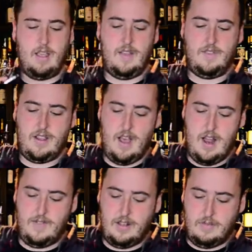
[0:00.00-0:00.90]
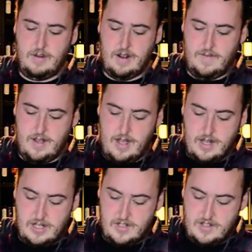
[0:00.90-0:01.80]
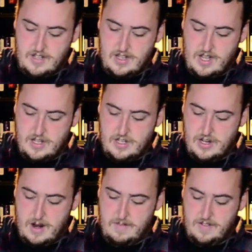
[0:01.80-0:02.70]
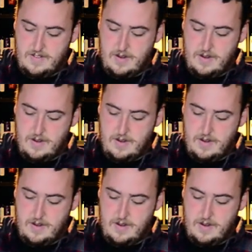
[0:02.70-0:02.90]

gives it kind of a little bit of just a touch of sharpness